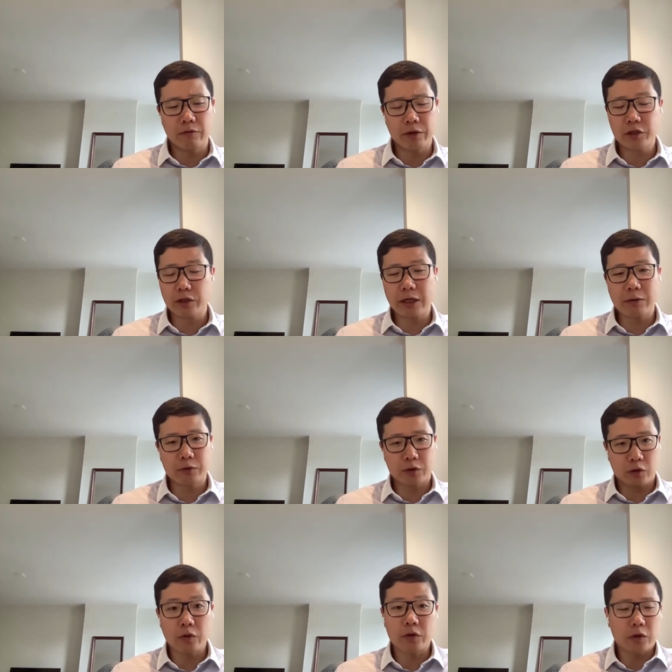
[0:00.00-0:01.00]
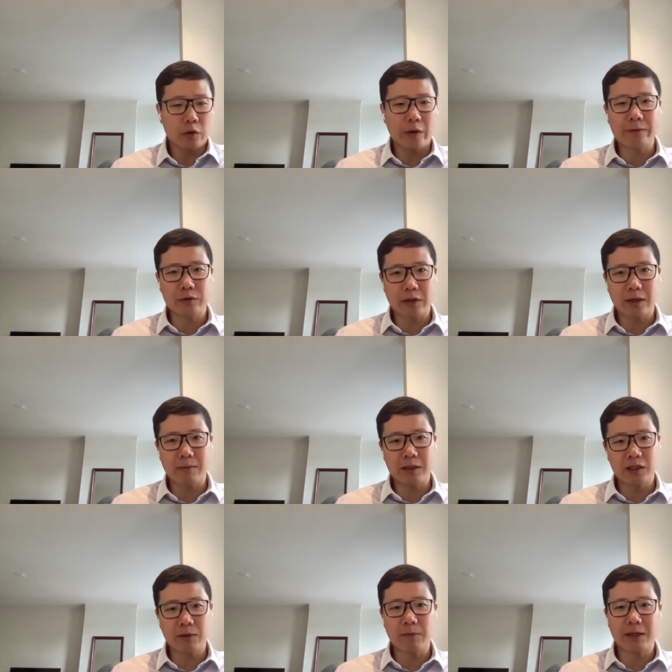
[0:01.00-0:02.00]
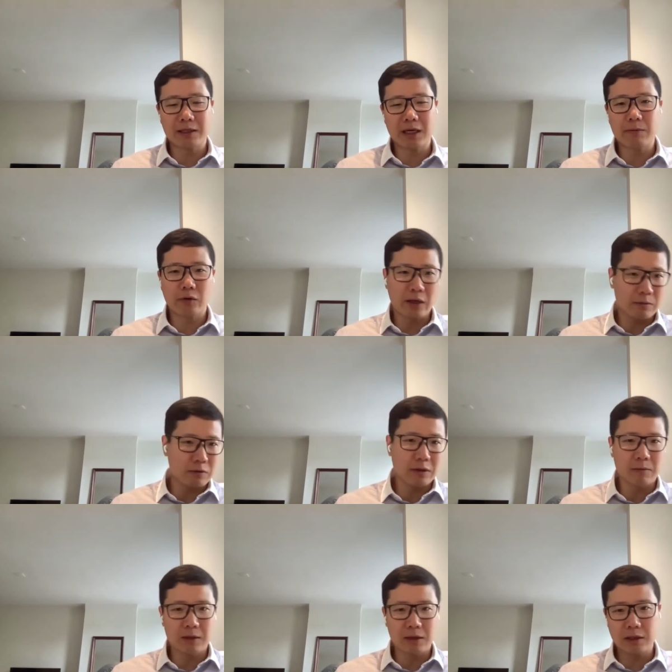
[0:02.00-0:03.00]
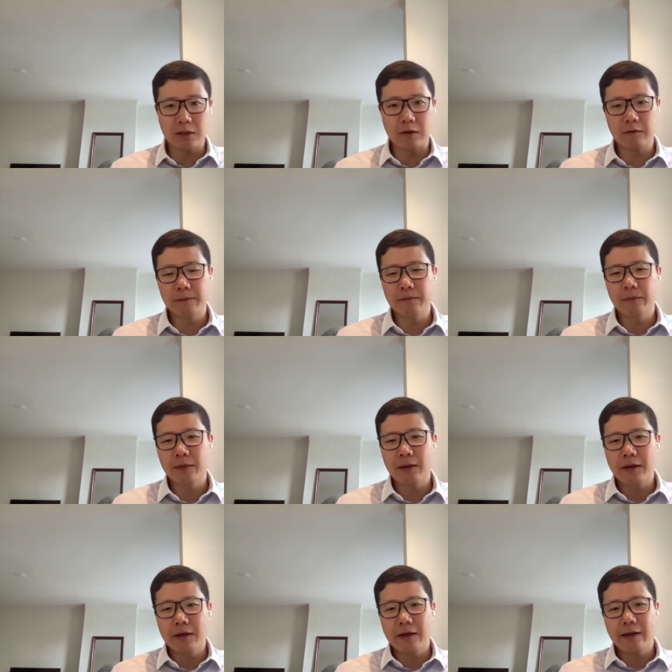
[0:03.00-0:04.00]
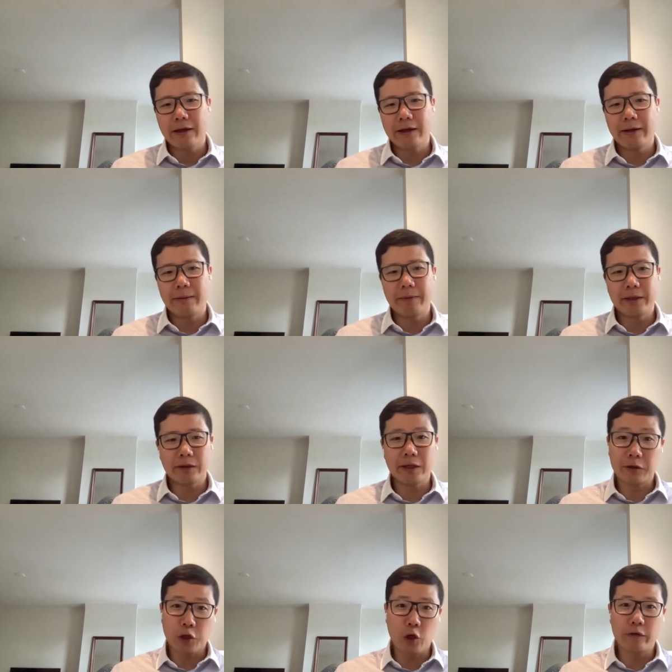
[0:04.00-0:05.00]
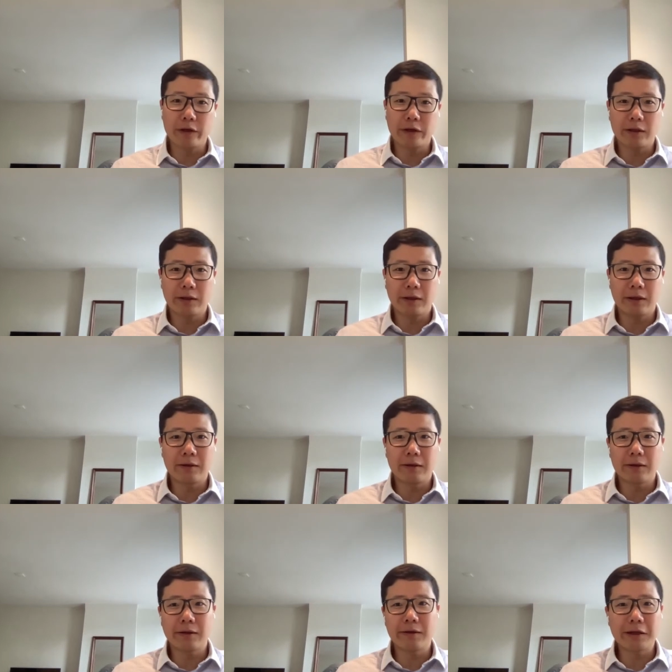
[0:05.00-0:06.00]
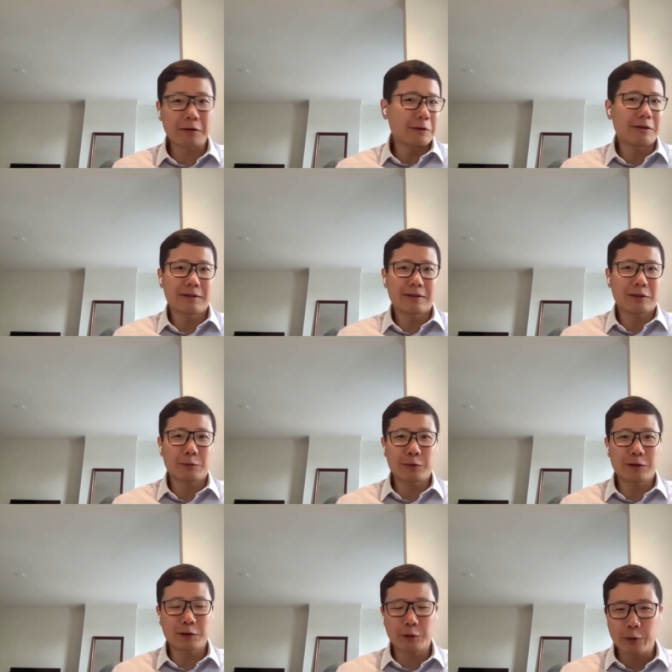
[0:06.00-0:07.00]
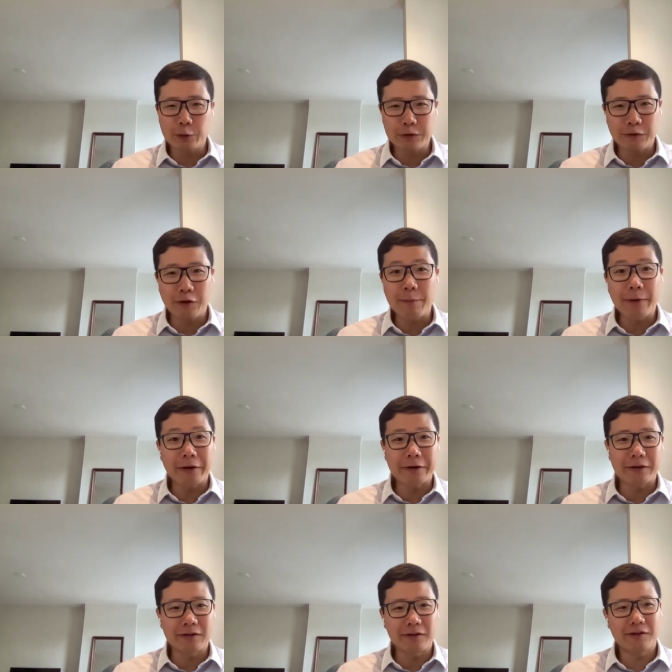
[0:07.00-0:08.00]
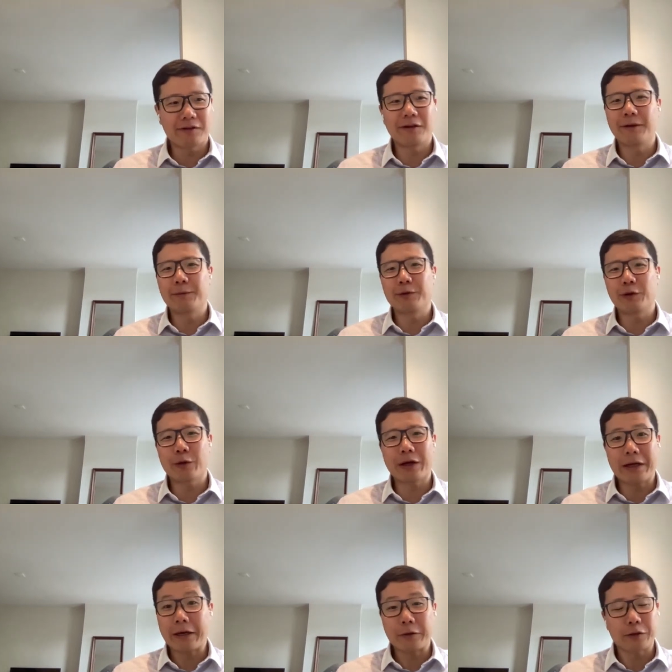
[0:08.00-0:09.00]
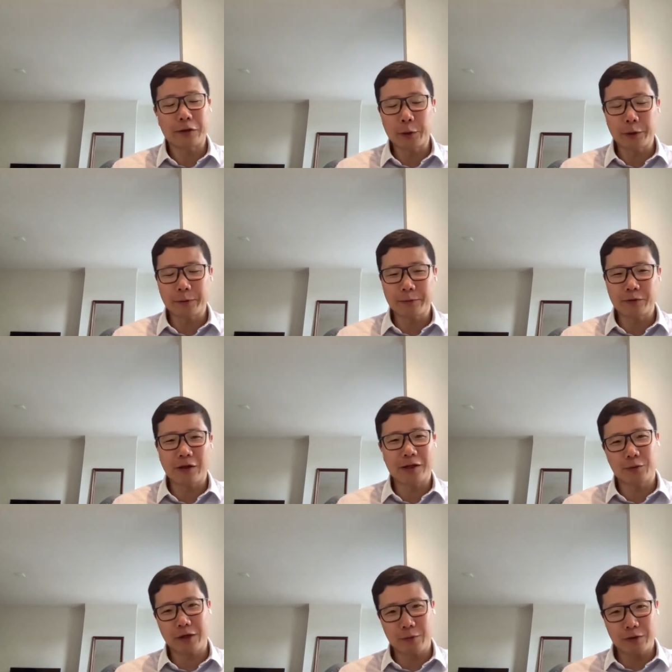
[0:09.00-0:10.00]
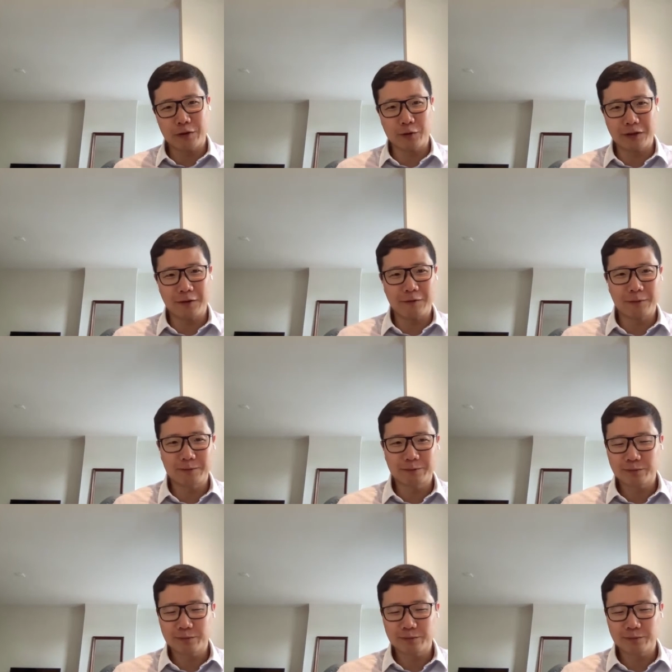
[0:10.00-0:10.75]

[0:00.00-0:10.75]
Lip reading: Originally, I was going to go to Amsterdam and split my time between Amsterdam and Kiev. But then COVID hit, and the Netherlands was closed for all Americans, so I couldn't go there. So that's why I went to Kiev.